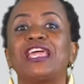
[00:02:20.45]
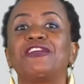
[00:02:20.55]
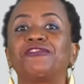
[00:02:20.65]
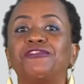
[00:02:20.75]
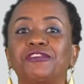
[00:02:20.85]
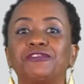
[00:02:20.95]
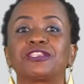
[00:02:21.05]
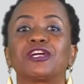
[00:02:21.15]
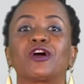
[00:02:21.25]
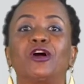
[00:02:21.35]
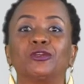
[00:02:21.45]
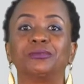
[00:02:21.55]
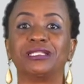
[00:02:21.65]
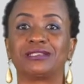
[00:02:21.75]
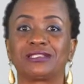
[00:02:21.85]
A fifth
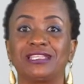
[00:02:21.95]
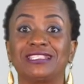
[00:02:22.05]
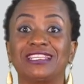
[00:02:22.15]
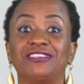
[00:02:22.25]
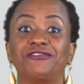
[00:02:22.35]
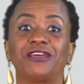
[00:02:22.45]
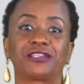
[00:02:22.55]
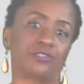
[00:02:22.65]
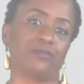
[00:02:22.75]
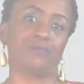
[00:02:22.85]
columnist is a defector